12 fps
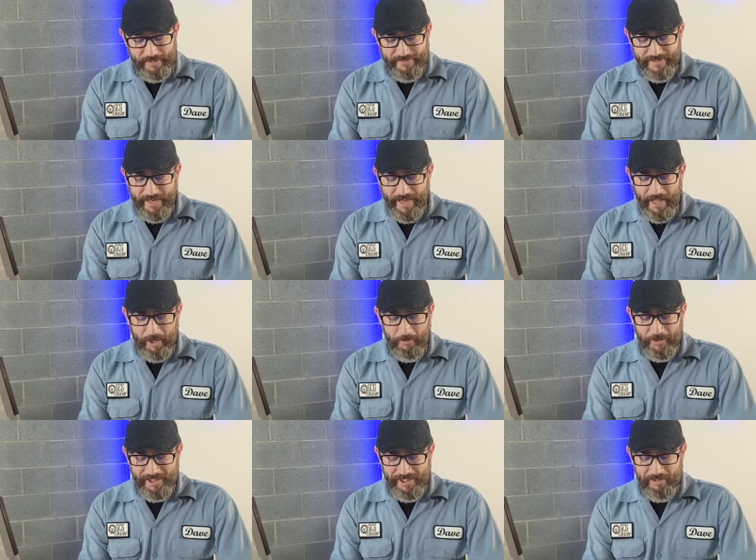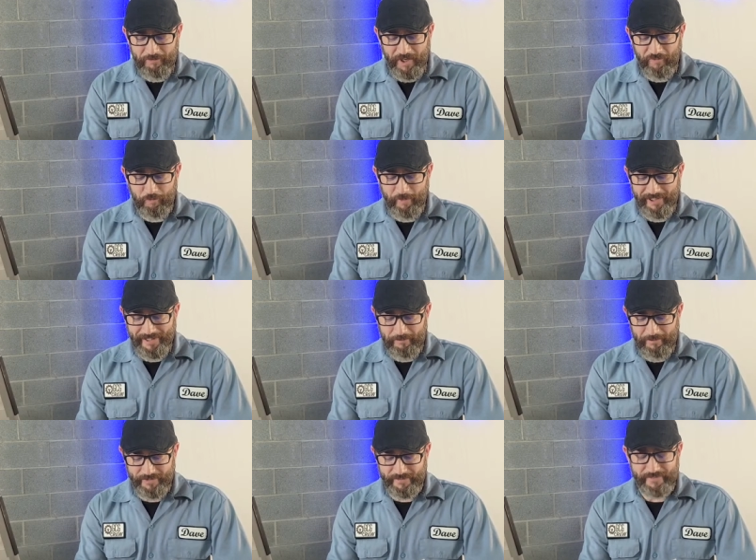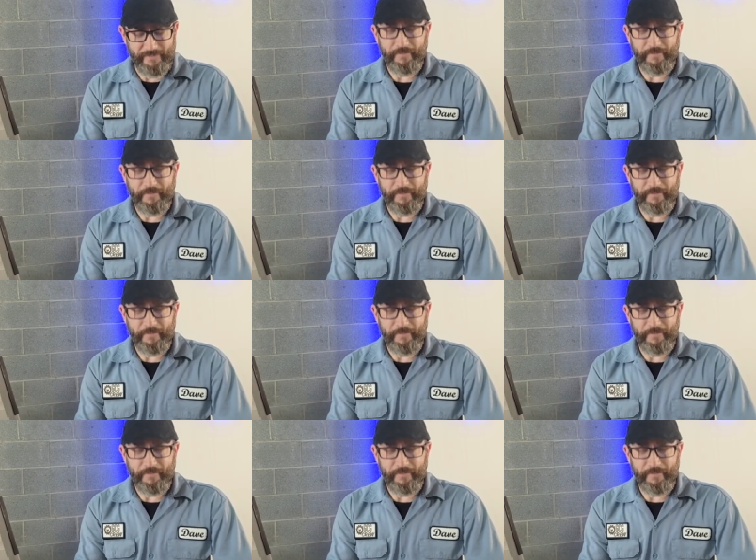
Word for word: Did Adam and Eve have belly buttons?